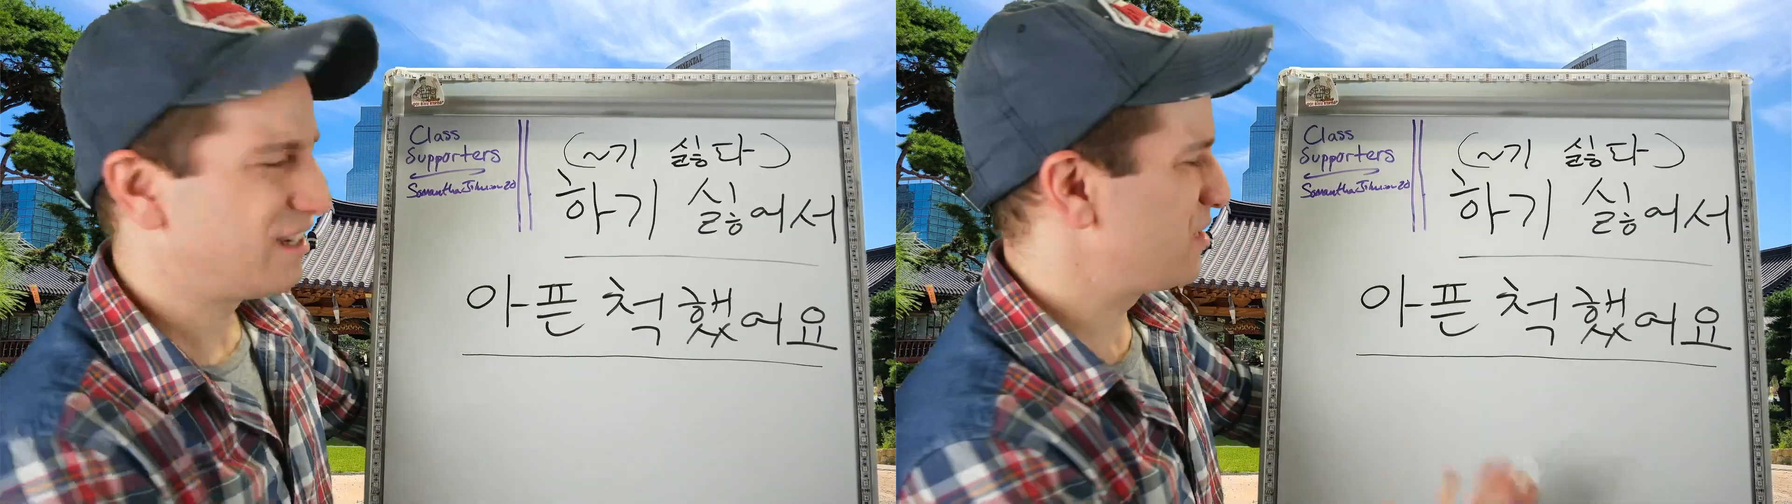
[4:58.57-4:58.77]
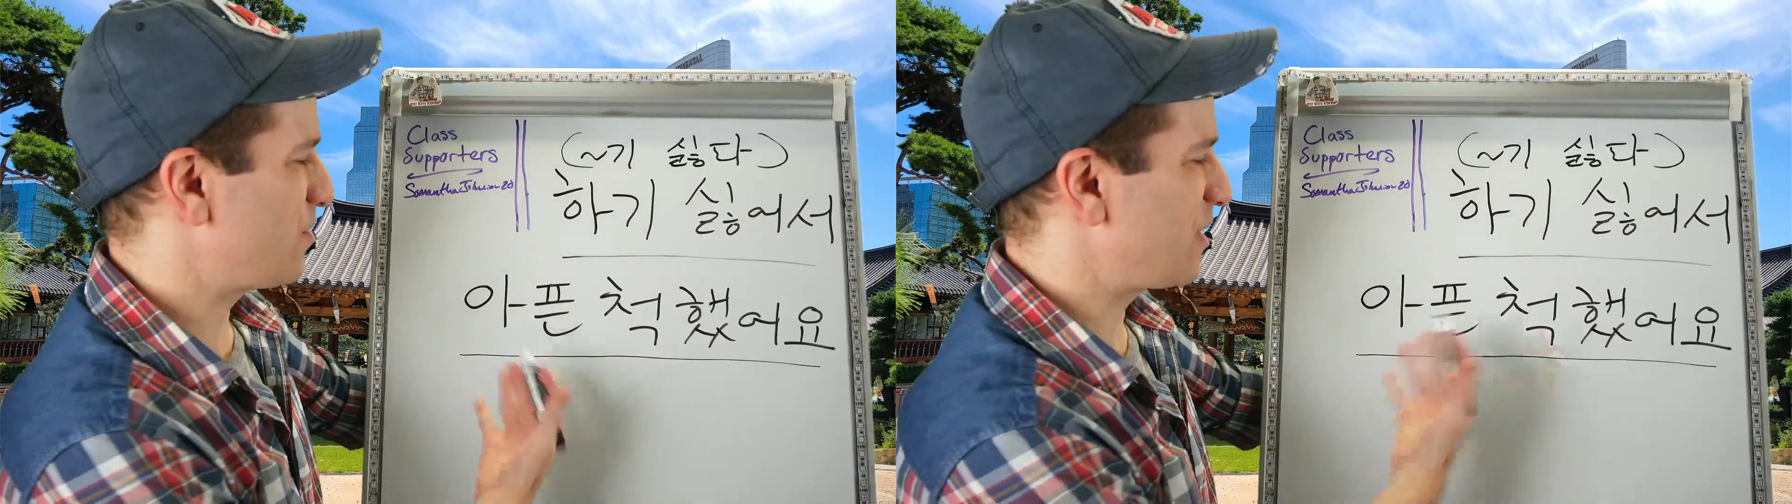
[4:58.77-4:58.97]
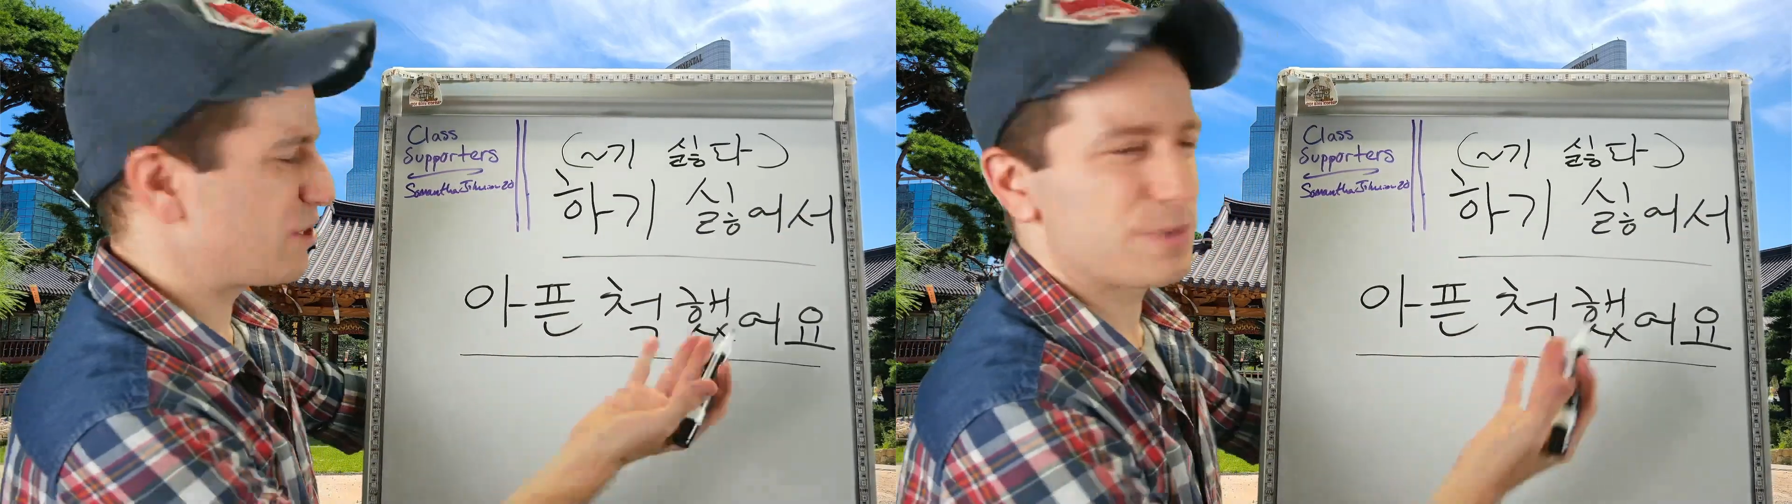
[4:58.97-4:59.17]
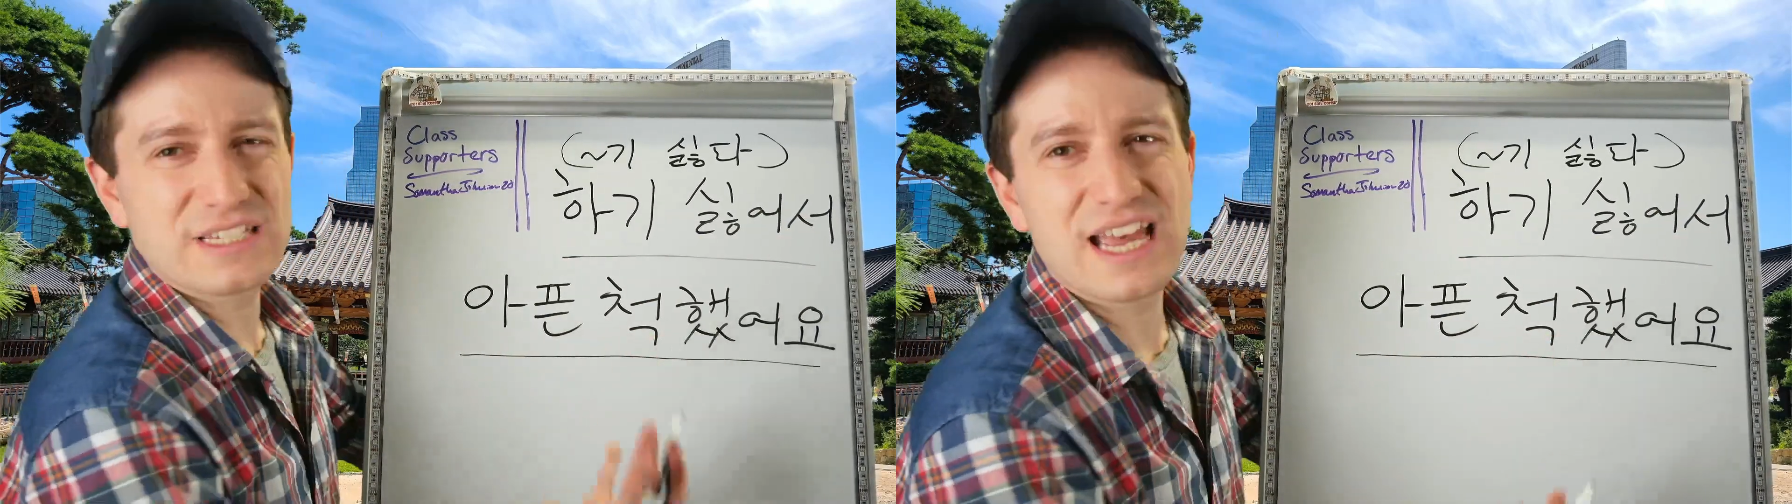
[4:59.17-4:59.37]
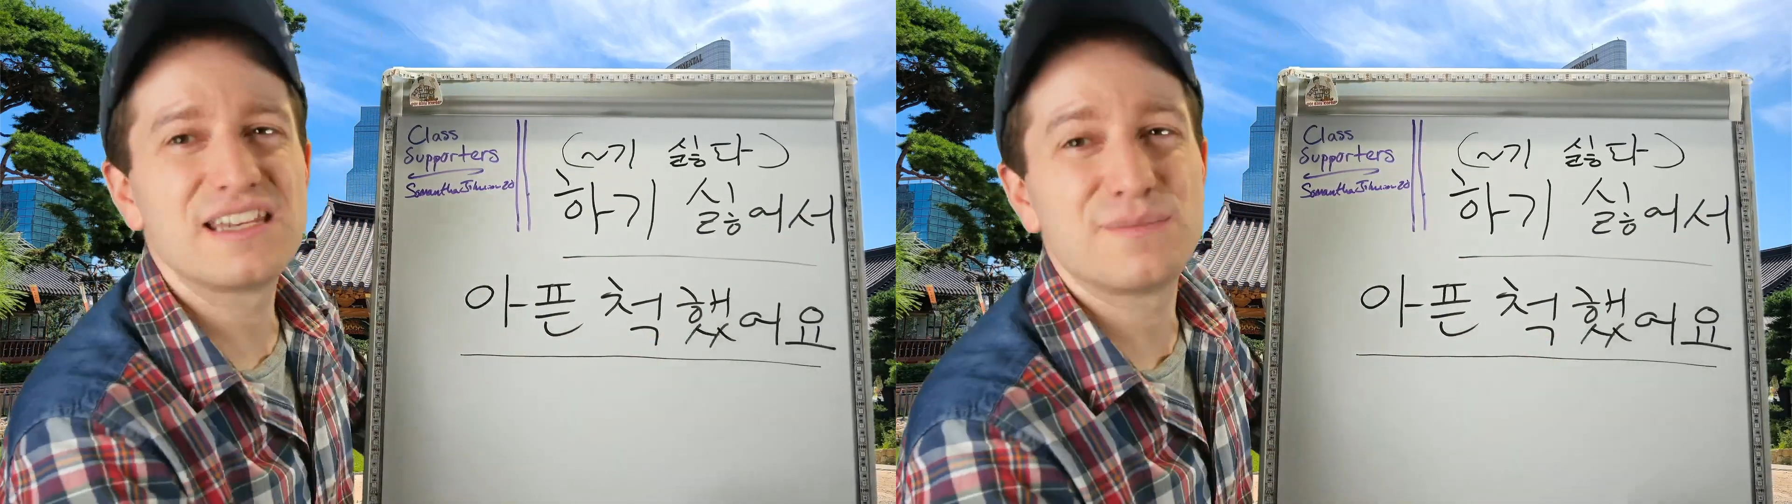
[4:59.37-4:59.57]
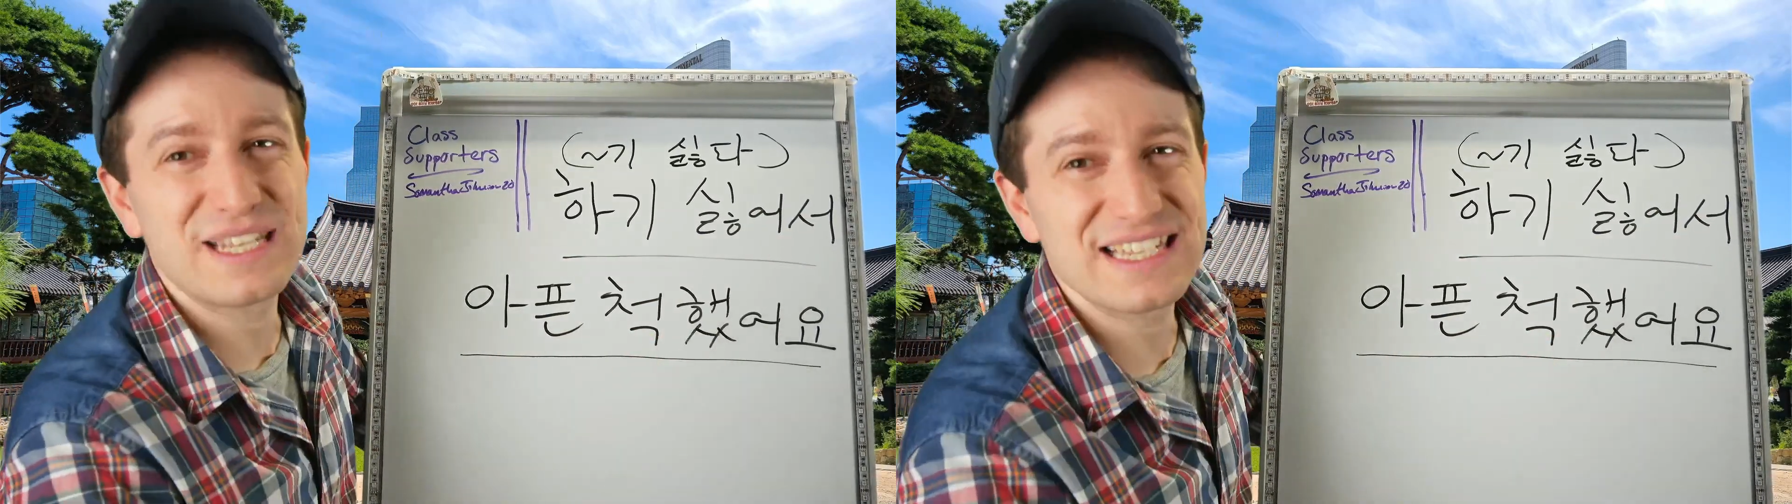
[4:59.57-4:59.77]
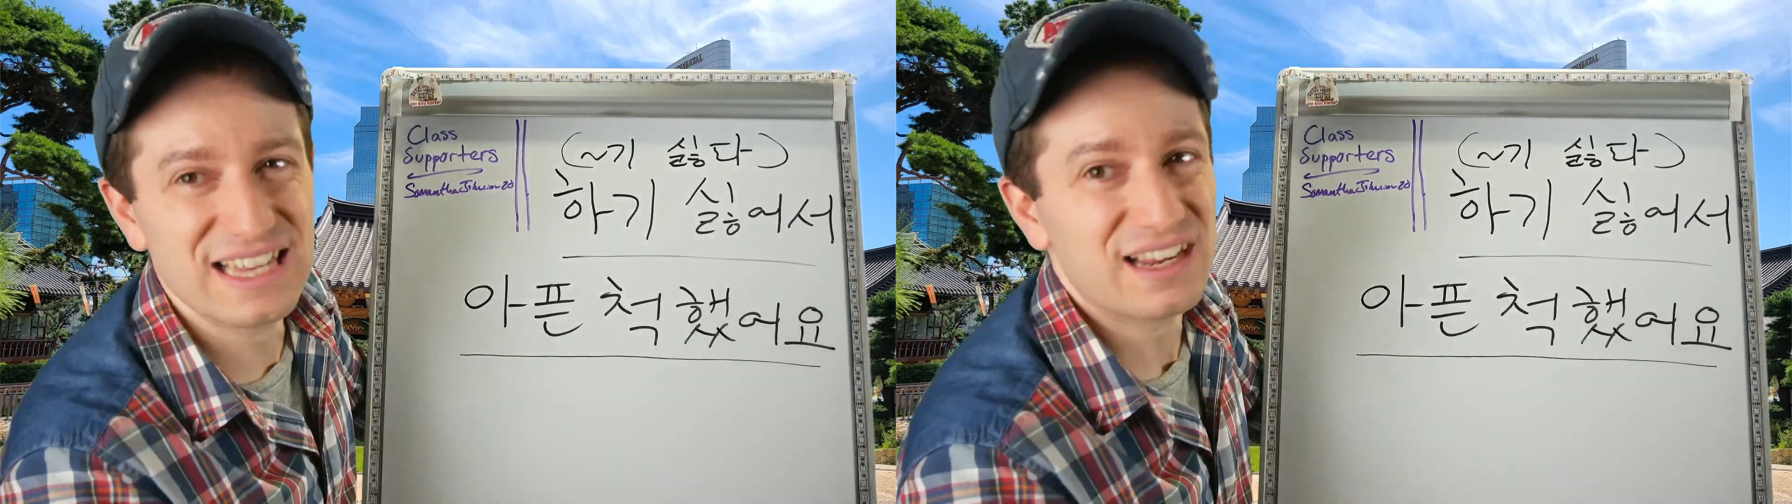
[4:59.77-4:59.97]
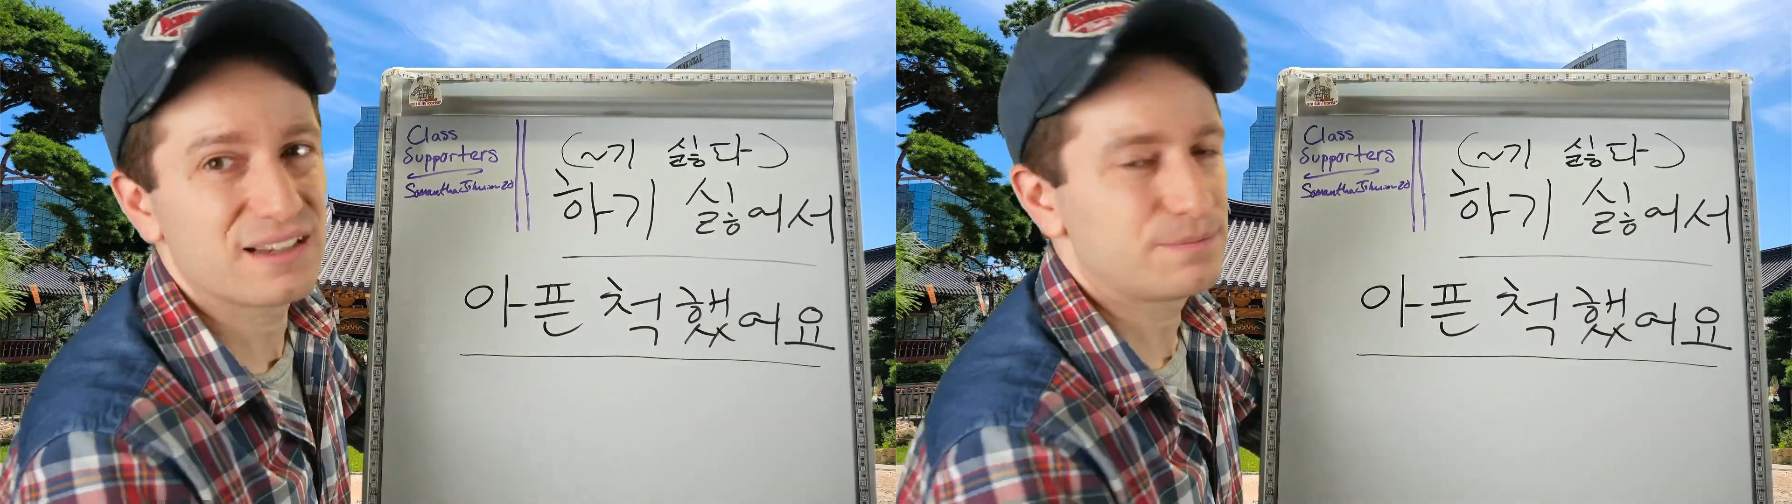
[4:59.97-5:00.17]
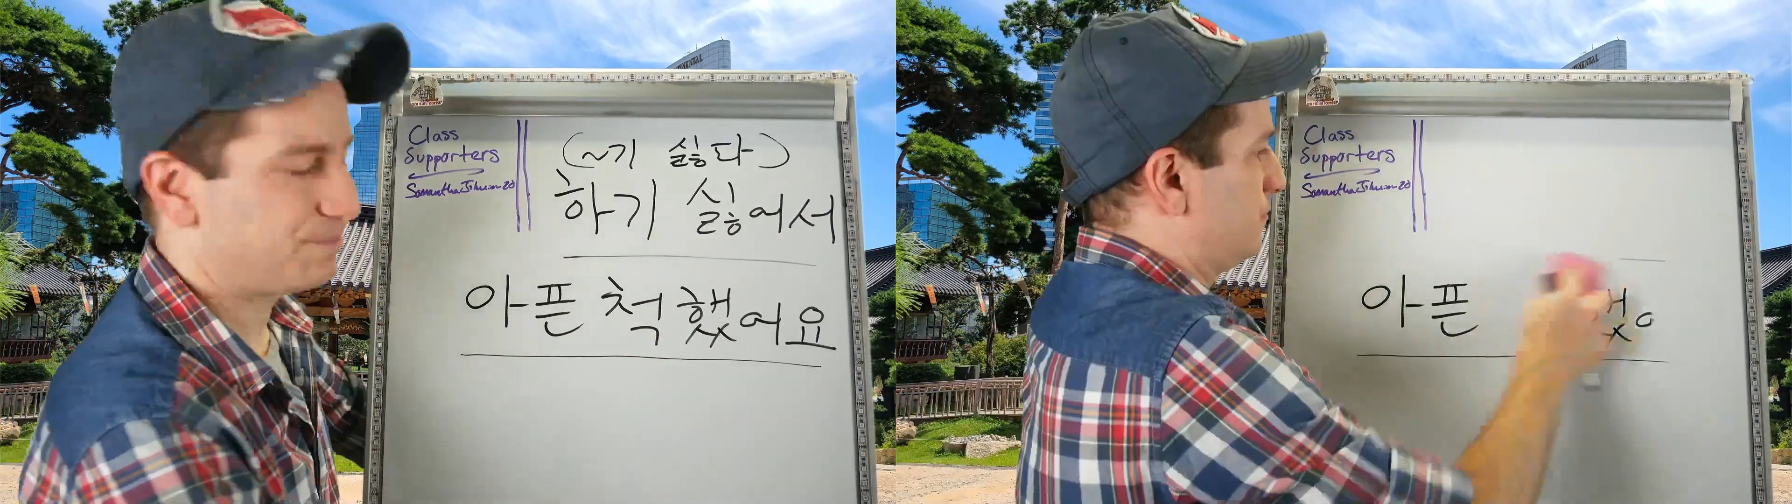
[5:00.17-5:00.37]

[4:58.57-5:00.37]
So I just pretended to be sick.